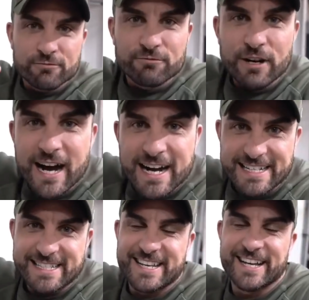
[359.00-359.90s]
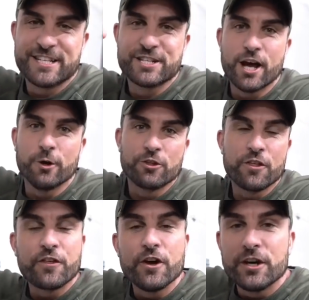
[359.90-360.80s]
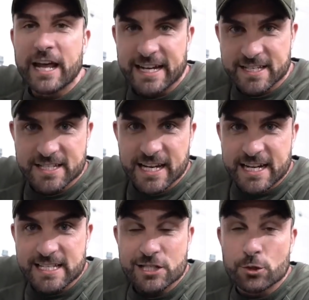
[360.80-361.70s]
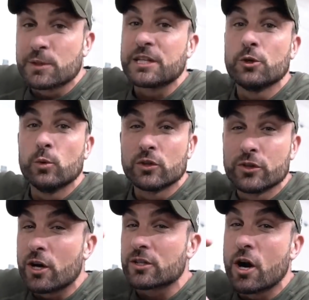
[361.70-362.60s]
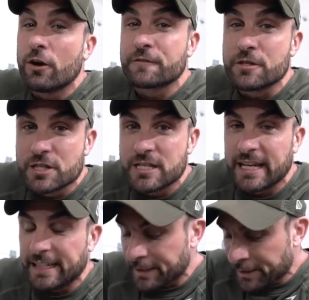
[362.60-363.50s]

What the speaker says: Right, so the third exercise is something you will not often see.